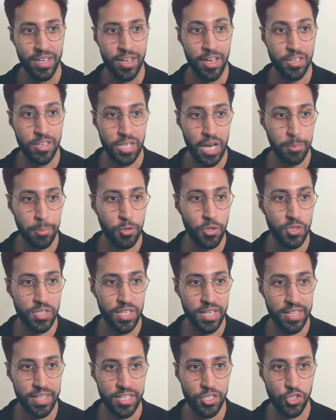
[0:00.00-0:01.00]
So I'm
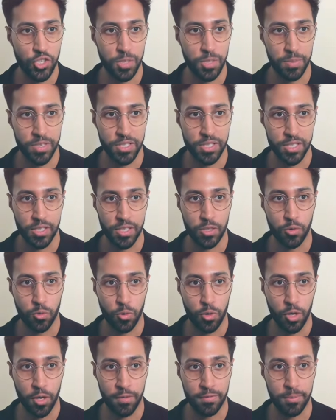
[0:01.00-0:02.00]
using this GPT
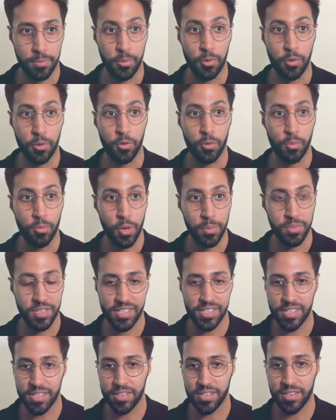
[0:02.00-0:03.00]
called Loveable Prompt
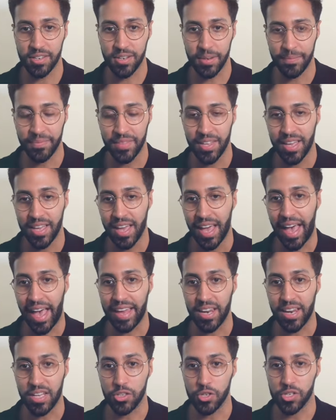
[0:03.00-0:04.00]
Assistant,
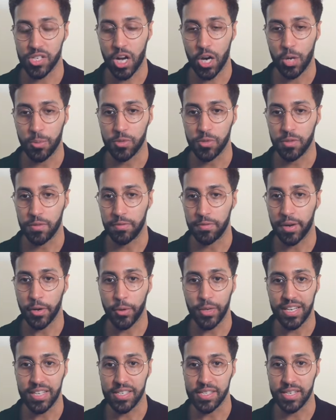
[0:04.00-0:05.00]
and it just helps you
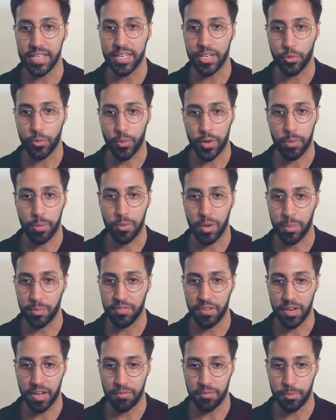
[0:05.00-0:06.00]
very easily create a prompt
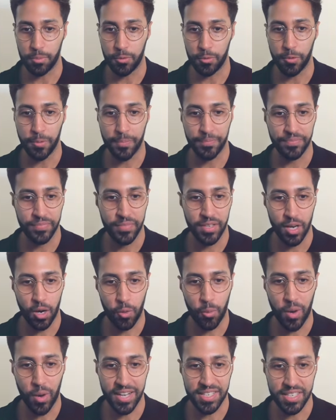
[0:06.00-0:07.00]
for Loveable.
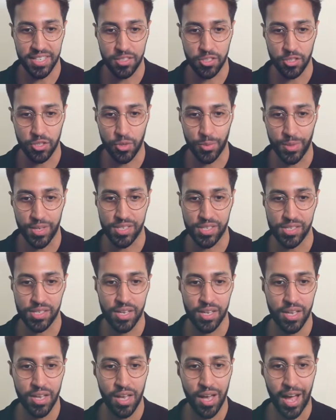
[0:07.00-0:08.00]
And what I tend to do is
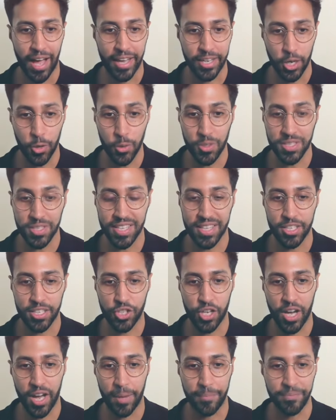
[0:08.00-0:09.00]
I go into the
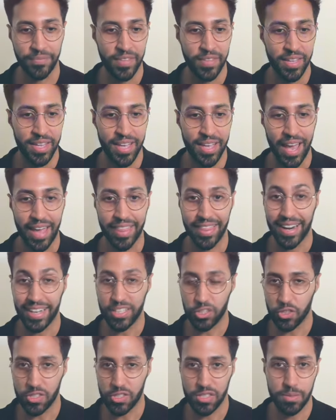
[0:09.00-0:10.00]
chat and then I
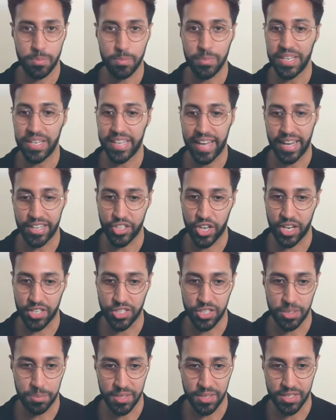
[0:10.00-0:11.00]
just speak at
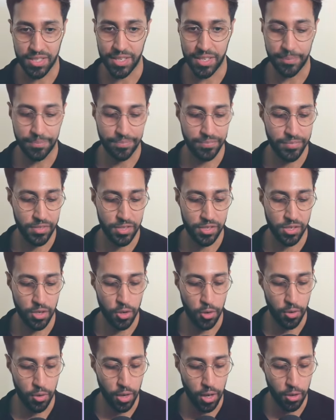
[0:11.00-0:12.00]
ChatGPT.
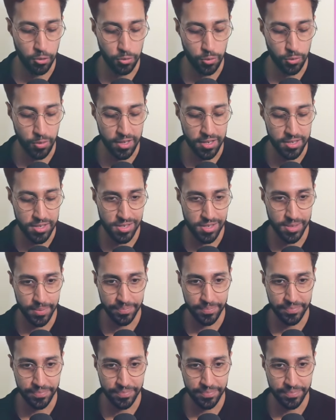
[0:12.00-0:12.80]
So I'll do this.